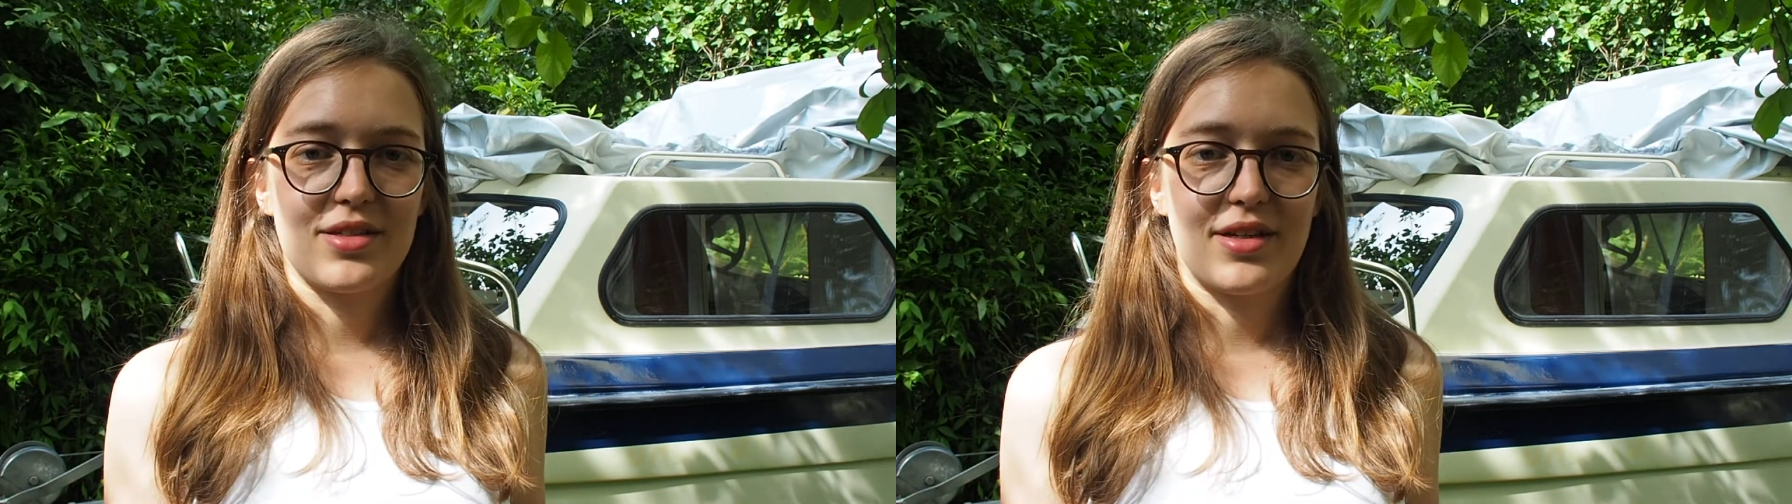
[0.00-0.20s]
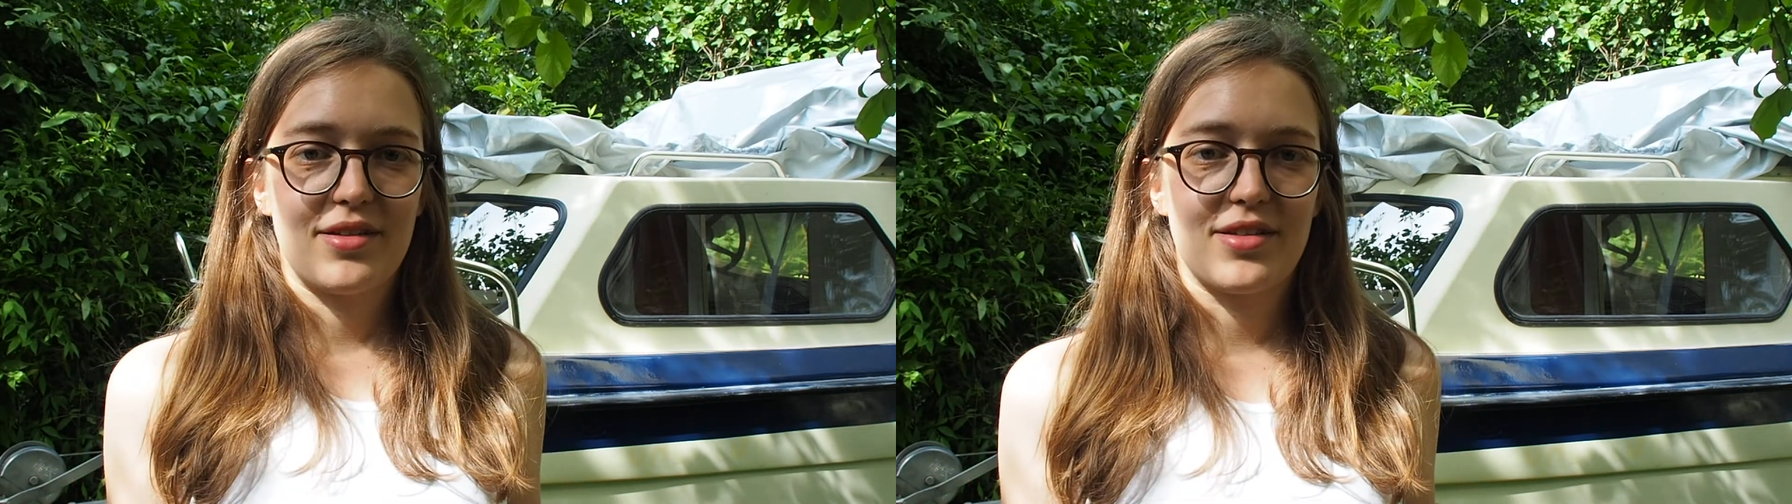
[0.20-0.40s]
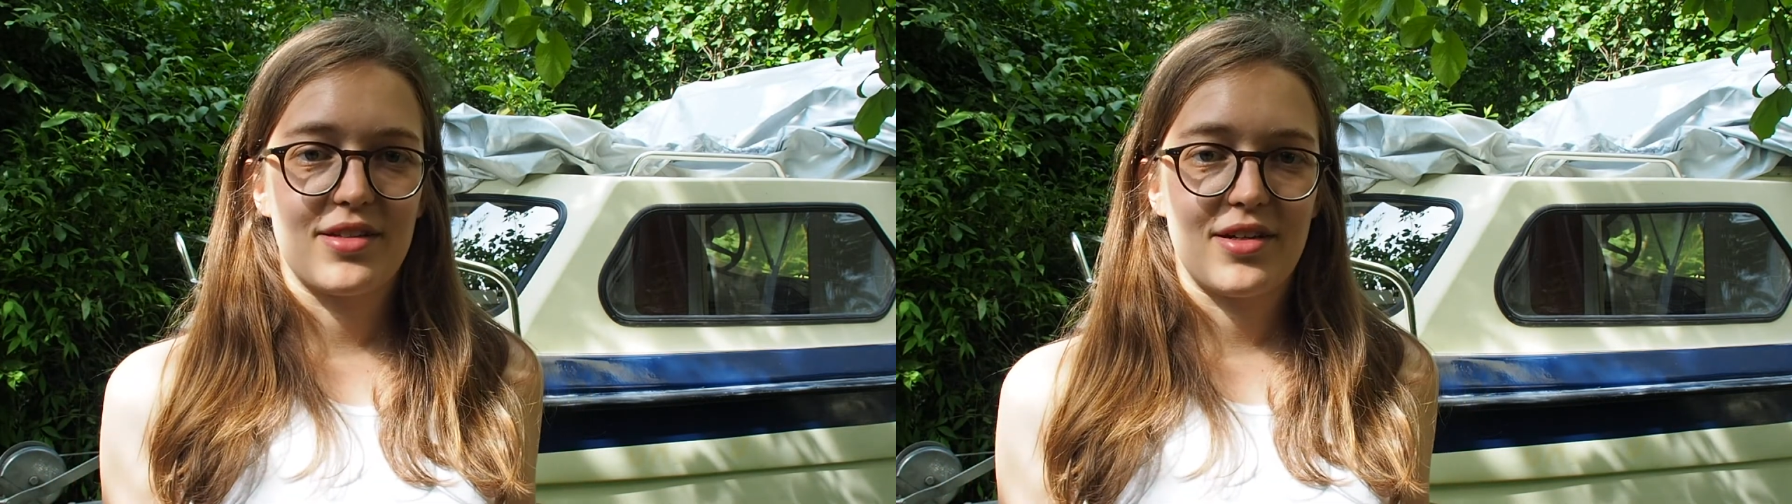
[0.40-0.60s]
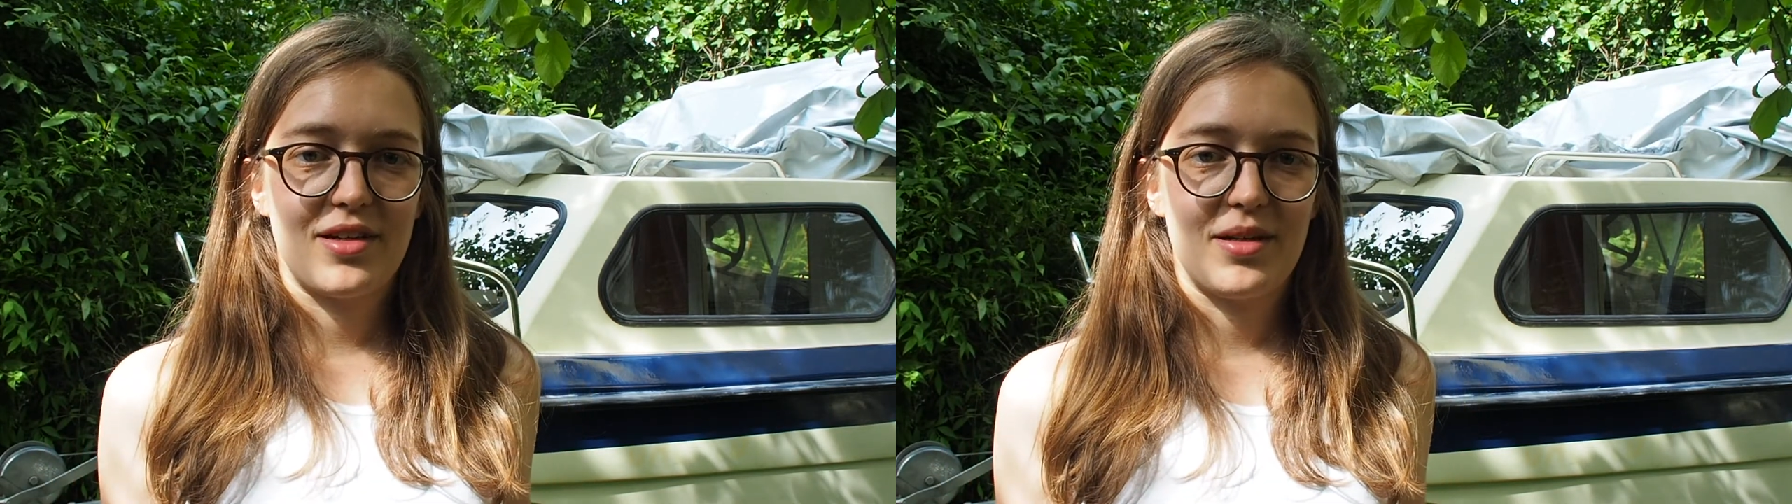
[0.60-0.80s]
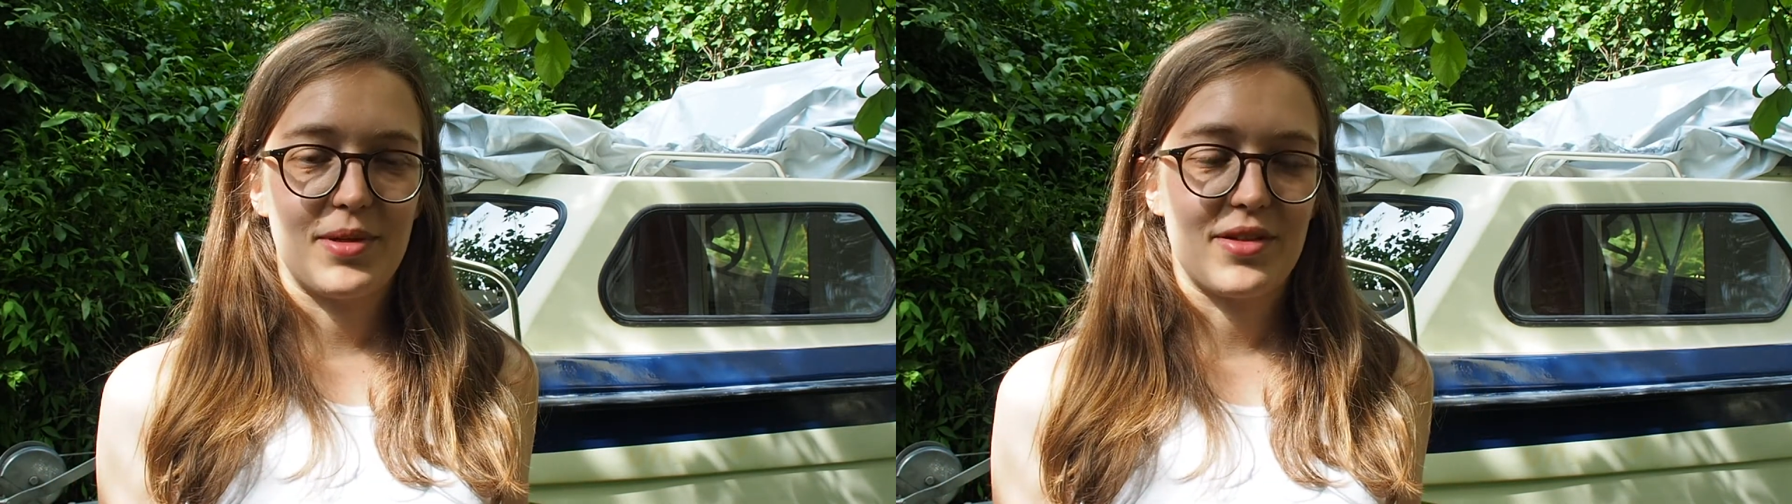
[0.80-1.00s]

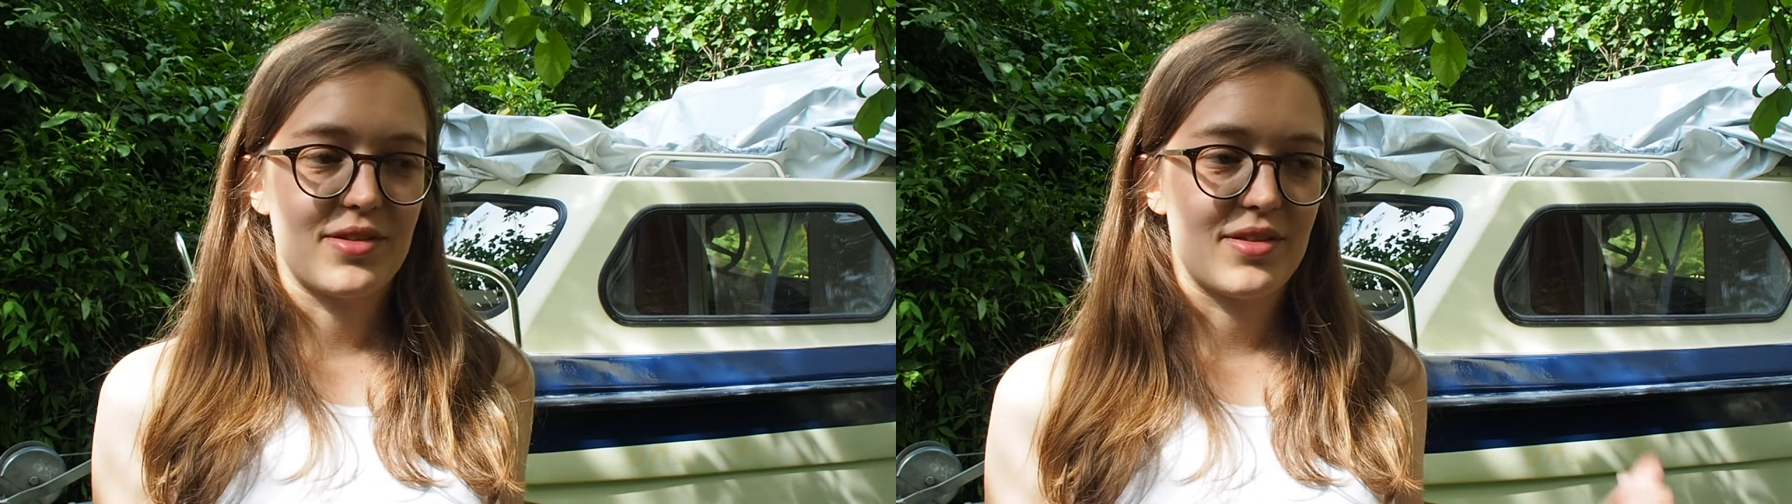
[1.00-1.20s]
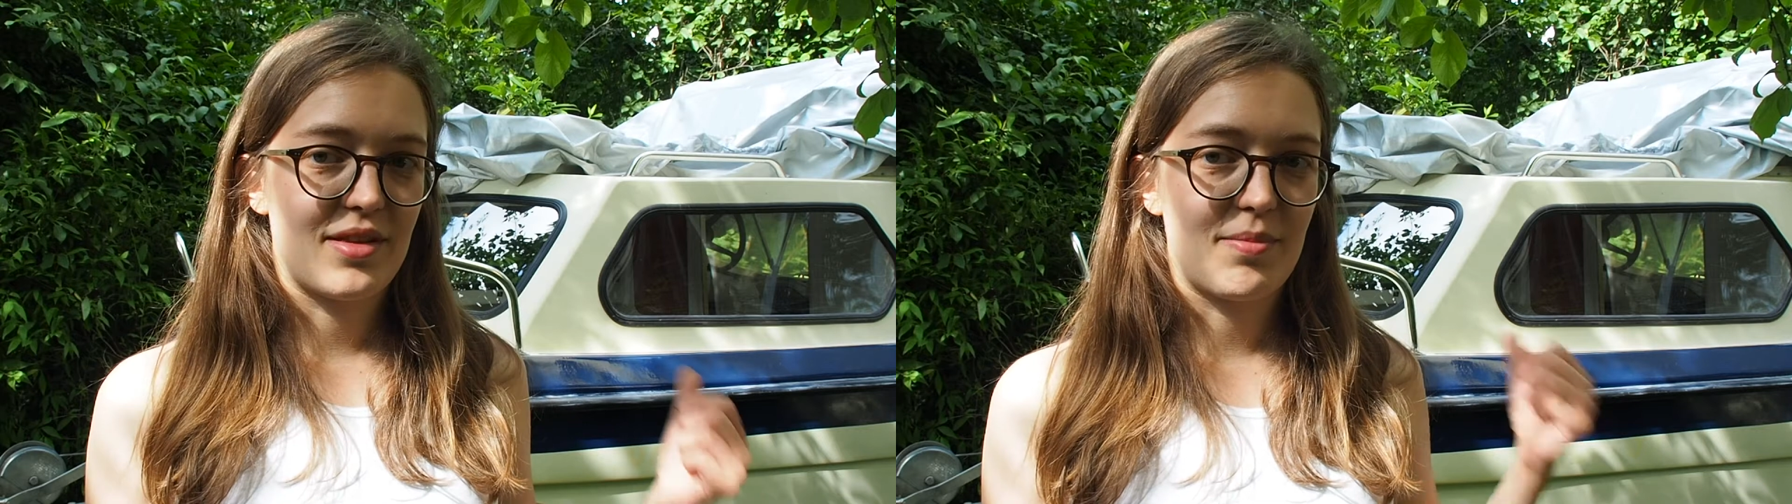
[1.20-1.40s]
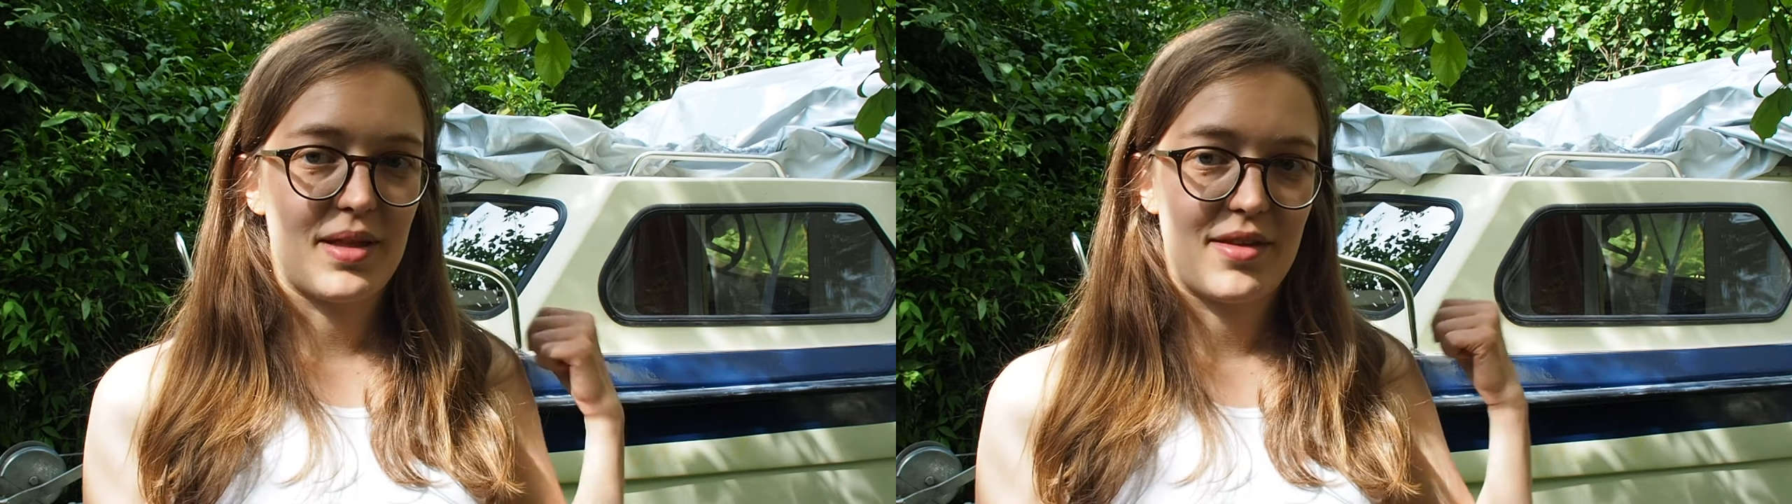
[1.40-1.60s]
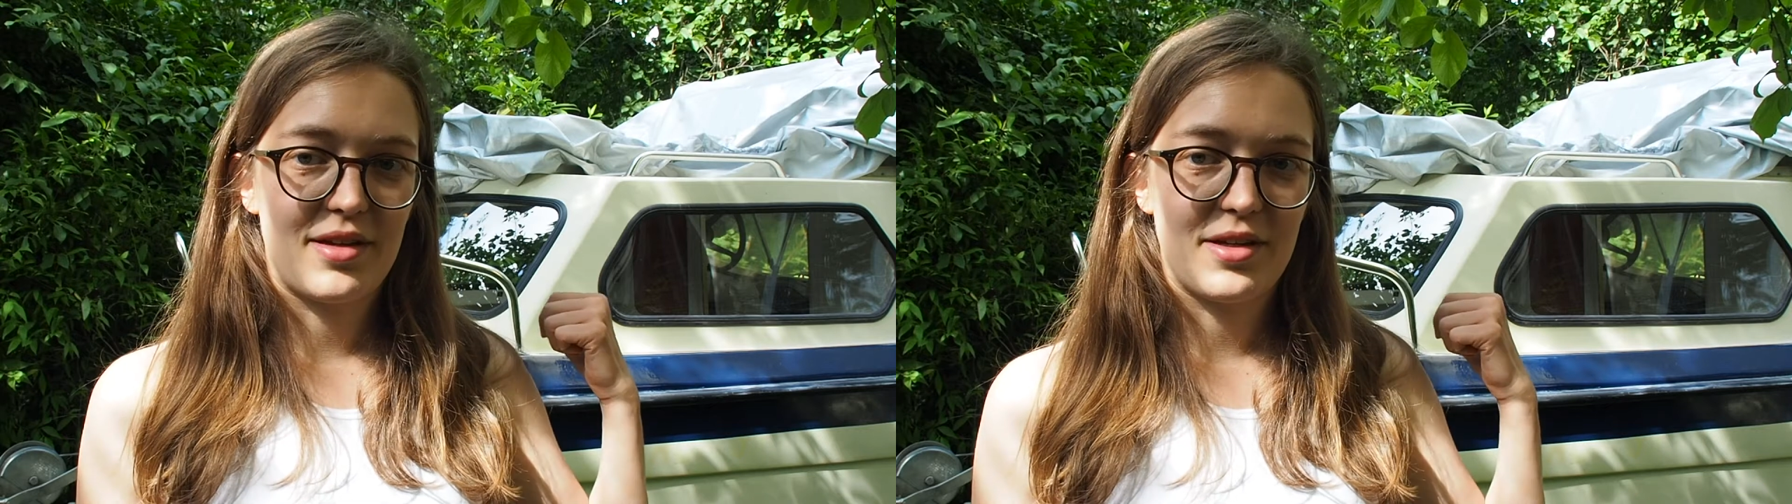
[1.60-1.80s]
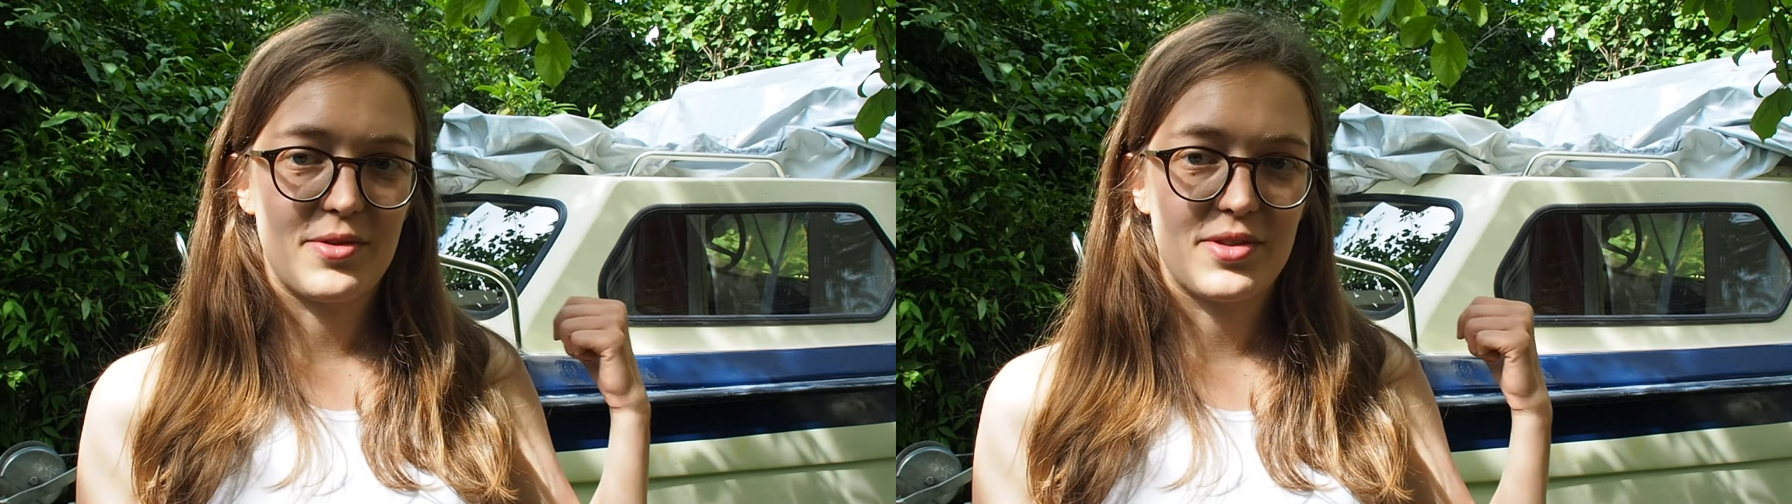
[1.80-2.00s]
unnecessarily because the paint that I
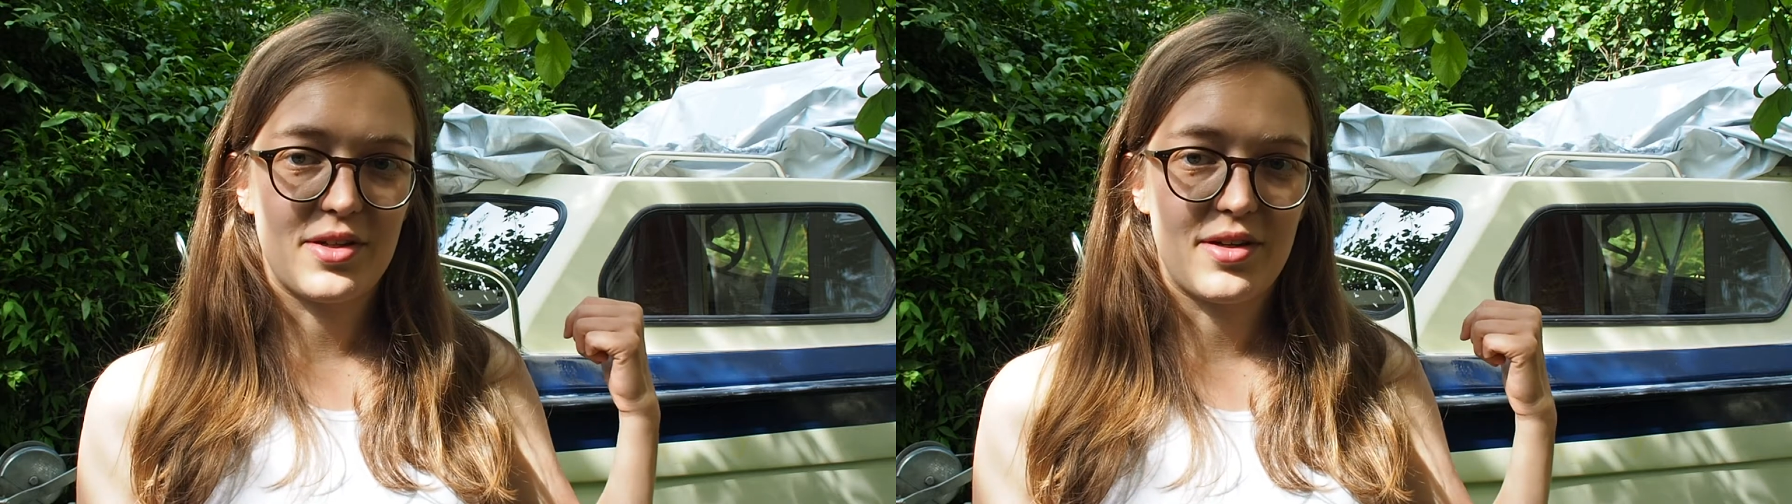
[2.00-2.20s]
used